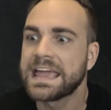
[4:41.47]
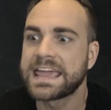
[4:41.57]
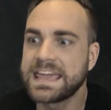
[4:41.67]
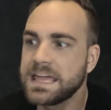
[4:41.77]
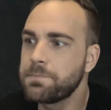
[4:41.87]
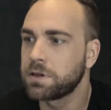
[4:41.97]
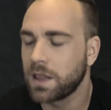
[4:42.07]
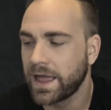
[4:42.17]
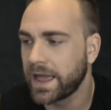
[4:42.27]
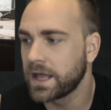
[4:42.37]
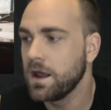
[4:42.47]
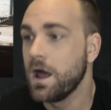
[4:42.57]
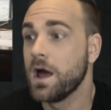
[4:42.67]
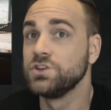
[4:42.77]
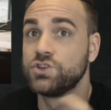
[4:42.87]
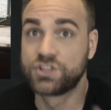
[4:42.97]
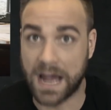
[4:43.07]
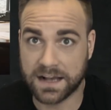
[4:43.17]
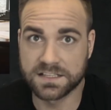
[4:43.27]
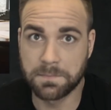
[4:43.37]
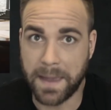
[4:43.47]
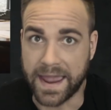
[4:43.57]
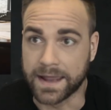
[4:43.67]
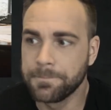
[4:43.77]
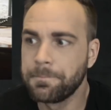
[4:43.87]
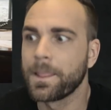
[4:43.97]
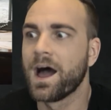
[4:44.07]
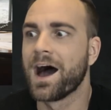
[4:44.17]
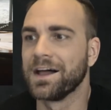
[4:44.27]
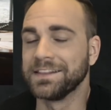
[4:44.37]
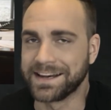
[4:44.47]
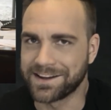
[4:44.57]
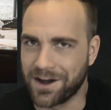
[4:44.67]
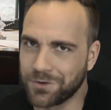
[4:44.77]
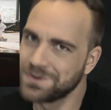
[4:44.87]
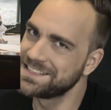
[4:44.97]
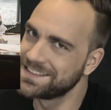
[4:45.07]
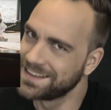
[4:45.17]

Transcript: He played Jackson Maine. Uh, Lady Gaga was